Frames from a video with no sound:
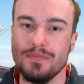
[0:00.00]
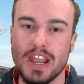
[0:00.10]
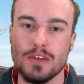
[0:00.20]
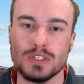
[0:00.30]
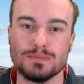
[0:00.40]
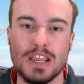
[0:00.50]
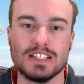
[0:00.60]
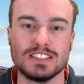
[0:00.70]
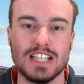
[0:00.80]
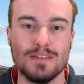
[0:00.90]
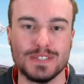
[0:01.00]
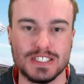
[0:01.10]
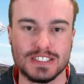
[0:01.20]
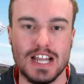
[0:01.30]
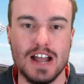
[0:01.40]
that he was being saved to
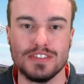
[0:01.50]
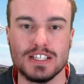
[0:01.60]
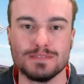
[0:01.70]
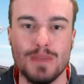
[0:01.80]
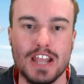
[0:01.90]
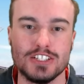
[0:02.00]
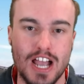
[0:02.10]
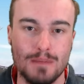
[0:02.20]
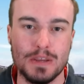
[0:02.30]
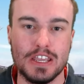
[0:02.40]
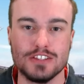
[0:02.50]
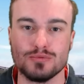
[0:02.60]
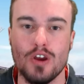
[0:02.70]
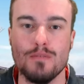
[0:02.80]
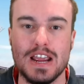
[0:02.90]
start this match up
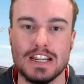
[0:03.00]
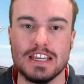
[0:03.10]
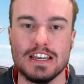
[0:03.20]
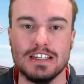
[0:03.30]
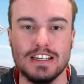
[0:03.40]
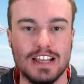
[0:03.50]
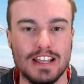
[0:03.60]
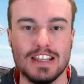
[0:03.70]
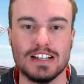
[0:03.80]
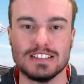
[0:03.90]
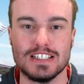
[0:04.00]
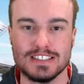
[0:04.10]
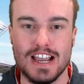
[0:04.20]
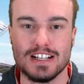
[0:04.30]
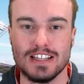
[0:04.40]
against Romania, and that is
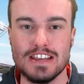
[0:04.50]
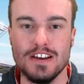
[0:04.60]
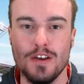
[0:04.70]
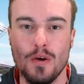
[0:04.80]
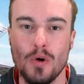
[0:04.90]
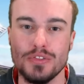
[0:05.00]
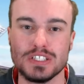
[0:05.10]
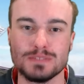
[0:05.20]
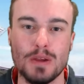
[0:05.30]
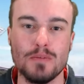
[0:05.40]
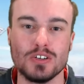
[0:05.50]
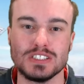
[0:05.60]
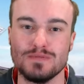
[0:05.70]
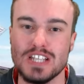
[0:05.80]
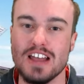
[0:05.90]
exactly what the Springboks
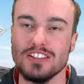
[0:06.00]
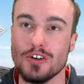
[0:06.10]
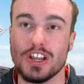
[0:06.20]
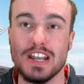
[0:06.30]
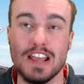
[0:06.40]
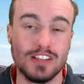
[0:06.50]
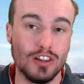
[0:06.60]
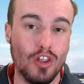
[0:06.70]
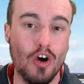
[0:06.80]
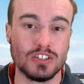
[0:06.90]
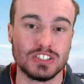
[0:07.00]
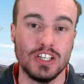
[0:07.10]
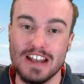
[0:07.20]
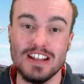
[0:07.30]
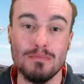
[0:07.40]
have done. Looking at the locks,
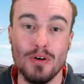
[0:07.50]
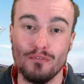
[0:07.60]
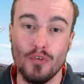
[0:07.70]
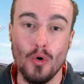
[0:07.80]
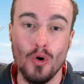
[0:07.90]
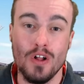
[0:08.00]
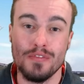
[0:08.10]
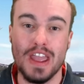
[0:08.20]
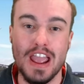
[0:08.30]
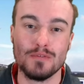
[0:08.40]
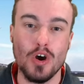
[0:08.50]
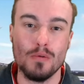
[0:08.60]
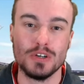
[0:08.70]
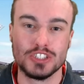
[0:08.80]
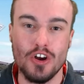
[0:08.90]
at number four, they have
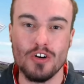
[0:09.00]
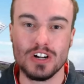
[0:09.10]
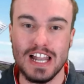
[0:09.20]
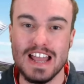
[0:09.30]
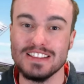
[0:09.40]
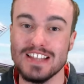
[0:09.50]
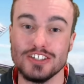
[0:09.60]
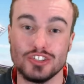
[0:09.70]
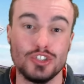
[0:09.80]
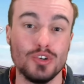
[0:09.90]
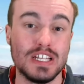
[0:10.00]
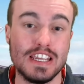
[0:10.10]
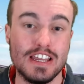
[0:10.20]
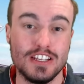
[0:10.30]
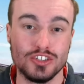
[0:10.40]
gone with Jean Klain. That is due to
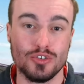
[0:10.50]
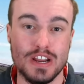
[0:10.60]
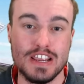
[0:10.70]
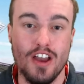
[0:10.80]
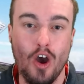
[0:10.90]
the injury